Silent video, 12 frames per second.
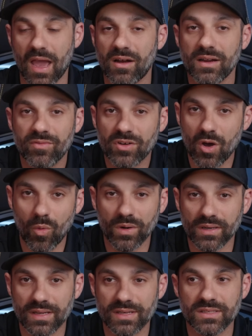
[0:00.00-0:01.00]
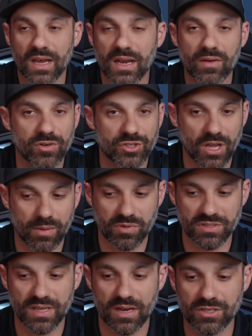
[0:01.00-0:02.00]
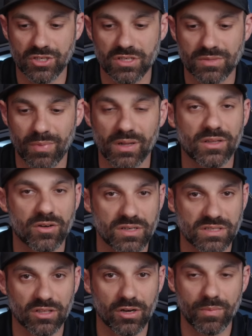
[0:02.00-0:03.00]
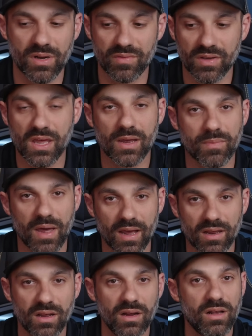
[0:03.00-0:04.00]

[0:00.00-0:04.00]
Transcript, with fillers: I don't even know what it is. I never check percentages, but there is a little bit of a kickback